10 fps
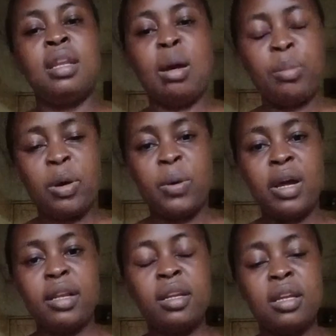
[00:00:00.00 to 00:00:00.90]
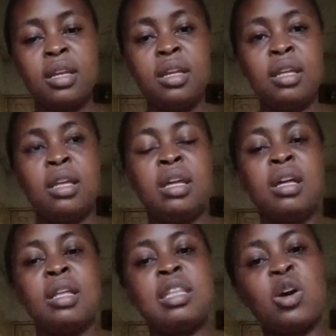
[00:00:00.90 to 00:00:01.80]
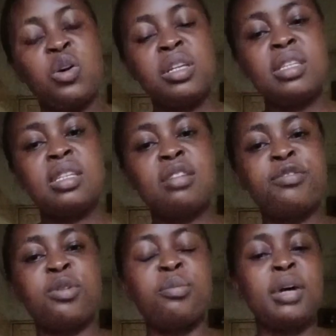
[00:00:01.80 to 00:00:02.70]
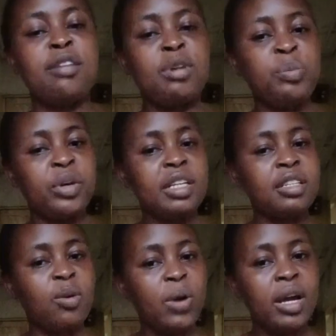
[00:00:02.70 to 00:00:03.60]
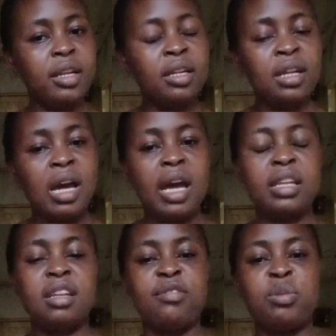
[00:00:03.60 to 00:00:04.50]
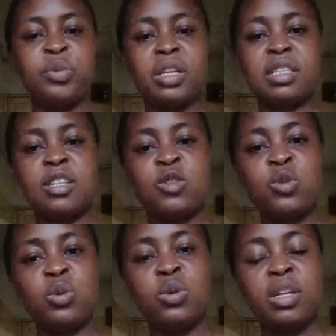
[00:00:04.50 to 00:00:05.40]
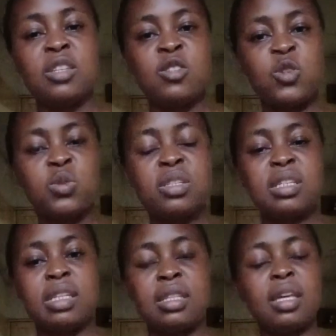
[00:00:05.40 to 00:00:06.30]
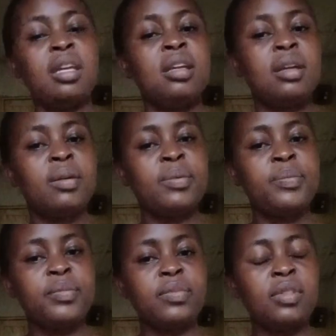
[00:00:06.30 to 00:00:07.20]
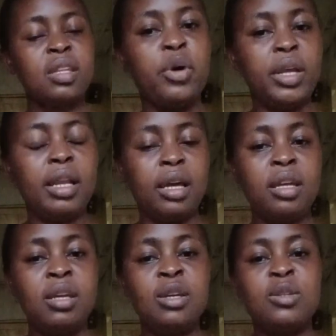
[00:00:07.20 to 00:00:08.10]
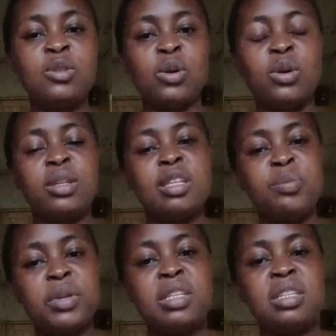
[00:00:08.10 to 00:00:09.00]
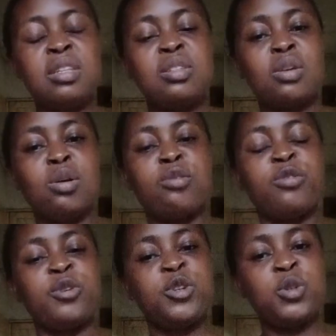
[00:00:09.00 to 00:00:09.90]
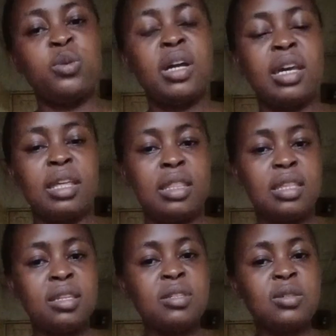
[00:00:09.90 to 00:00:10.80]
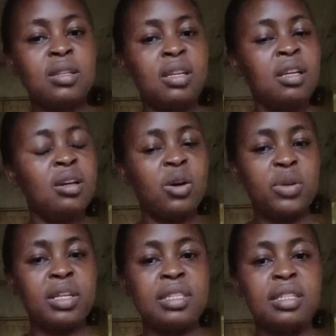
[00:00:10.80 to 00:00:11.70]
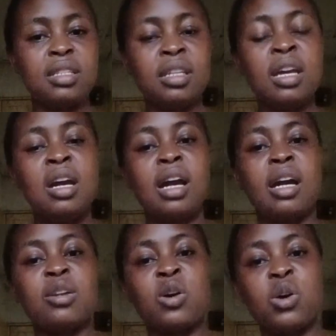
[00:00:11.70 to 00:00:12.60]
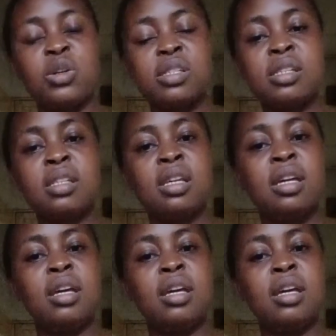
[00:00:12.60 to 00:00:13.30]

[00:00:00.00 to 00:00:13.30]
number 1, the condensate from evaporator 1 and evaporator 2 is used in the boiler. So the presence of sugar in this condensate can cause